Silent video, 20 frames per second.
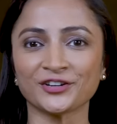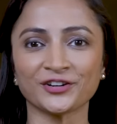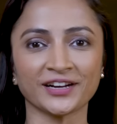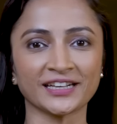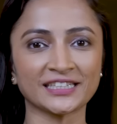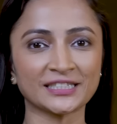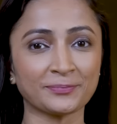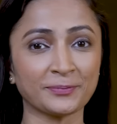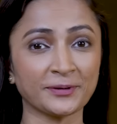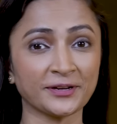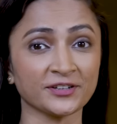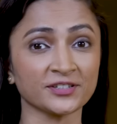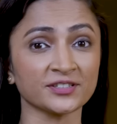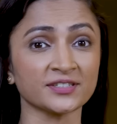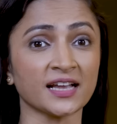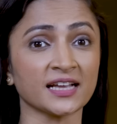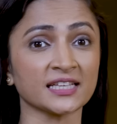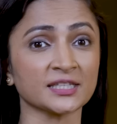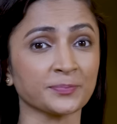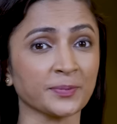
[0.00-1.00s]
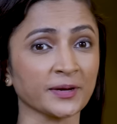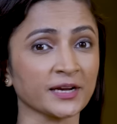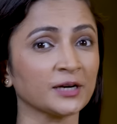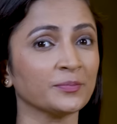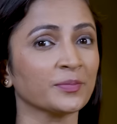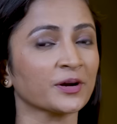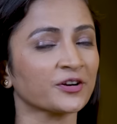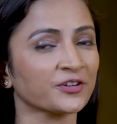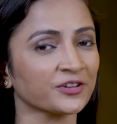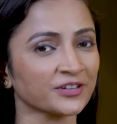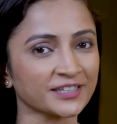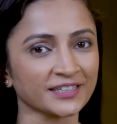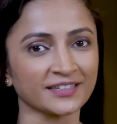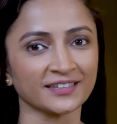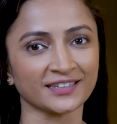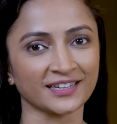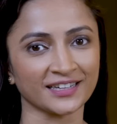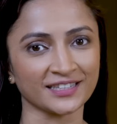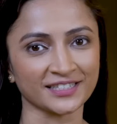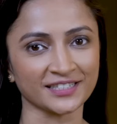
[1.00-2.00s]
on experience has become a
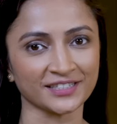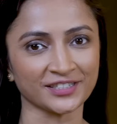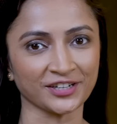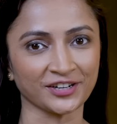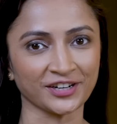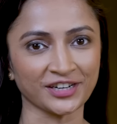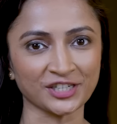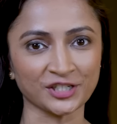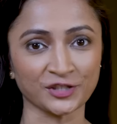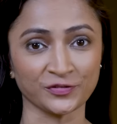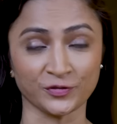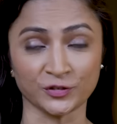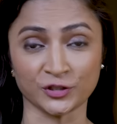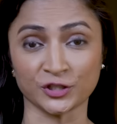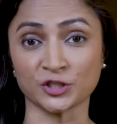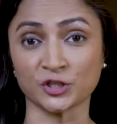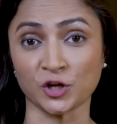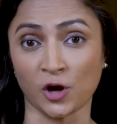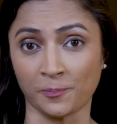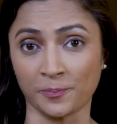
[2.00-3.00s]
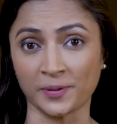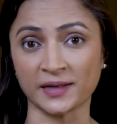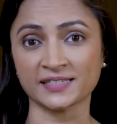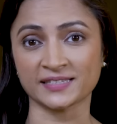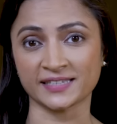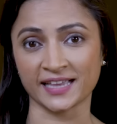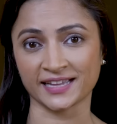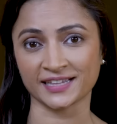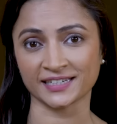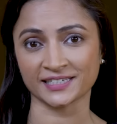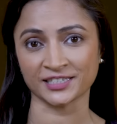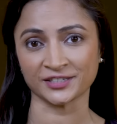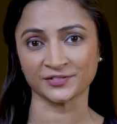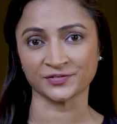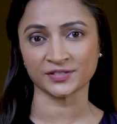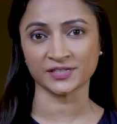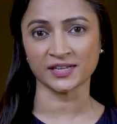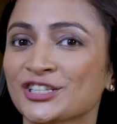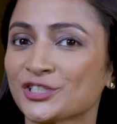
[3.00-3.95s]
critical consideration for the top executives.